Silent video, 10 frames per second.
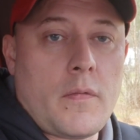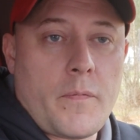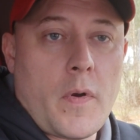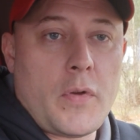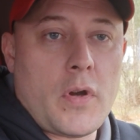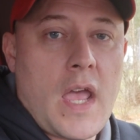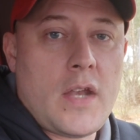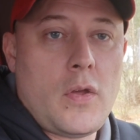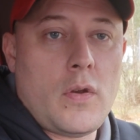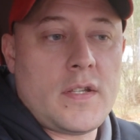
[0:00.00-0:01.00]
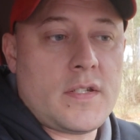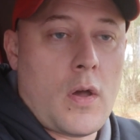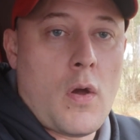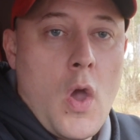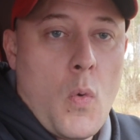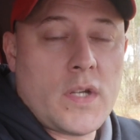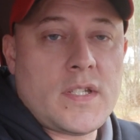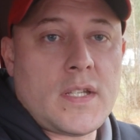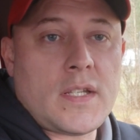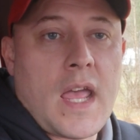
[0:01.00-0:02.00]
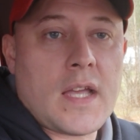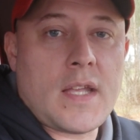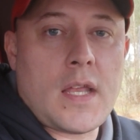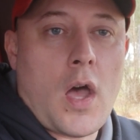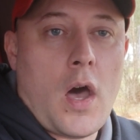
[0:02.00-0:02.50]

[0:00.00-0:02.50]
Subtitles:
from your head unit, so once it detects an